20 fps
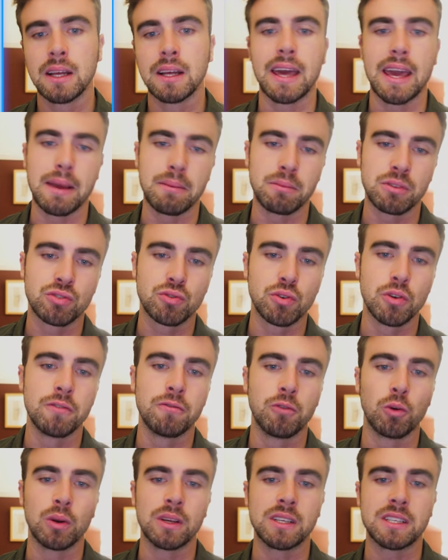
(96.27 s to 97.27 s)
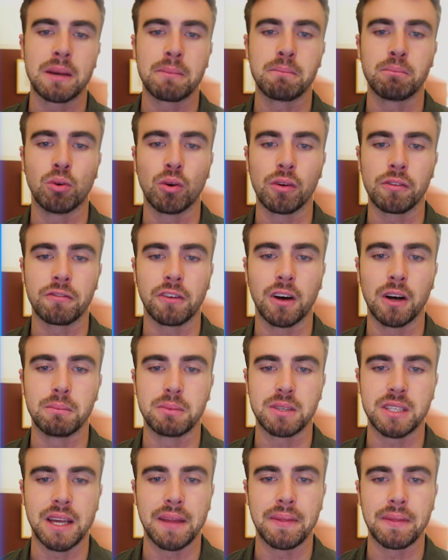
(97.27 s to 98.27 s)
Hims grew
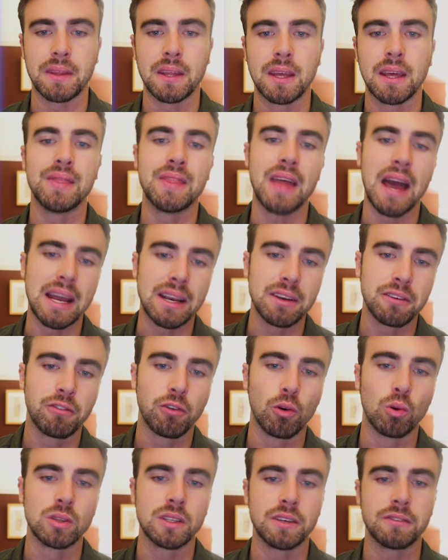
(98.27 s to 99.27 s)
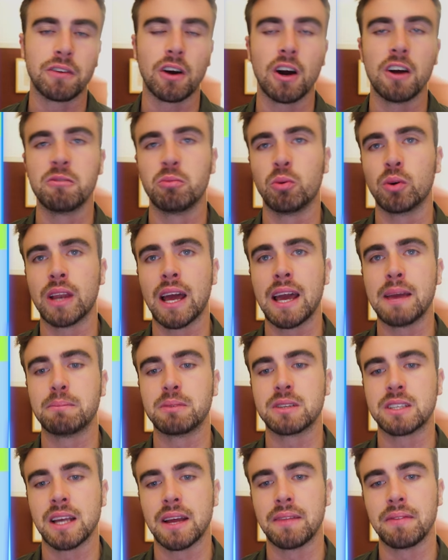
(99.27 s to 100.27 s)
47.5%, then
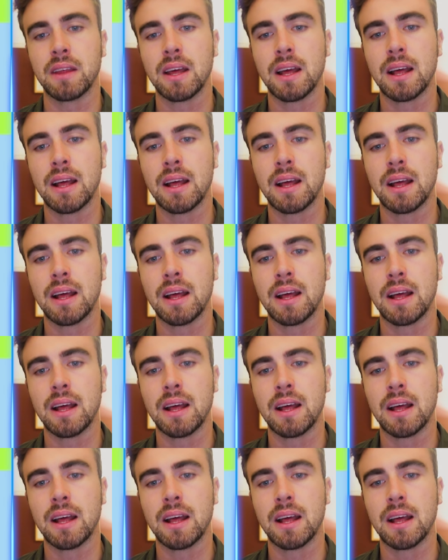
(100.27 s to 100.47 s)
45.8%,